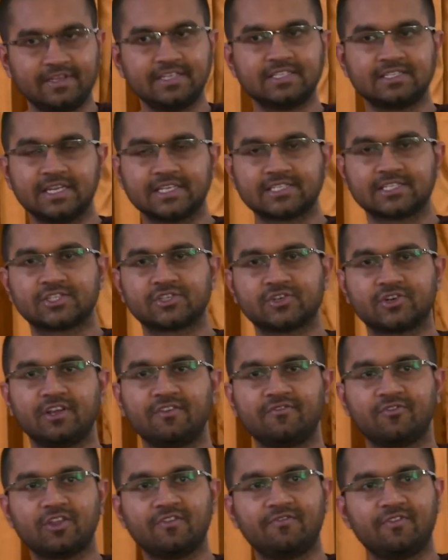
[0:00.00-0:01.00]
is
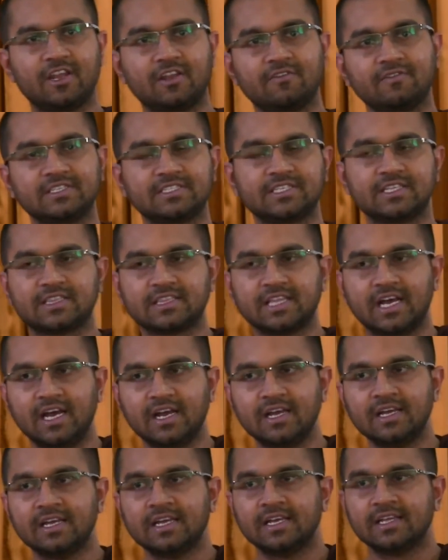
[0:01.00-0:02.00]
necessary for the following
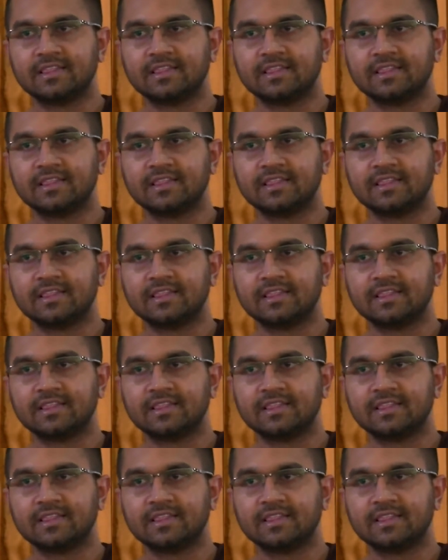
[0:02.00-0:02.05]
chitta.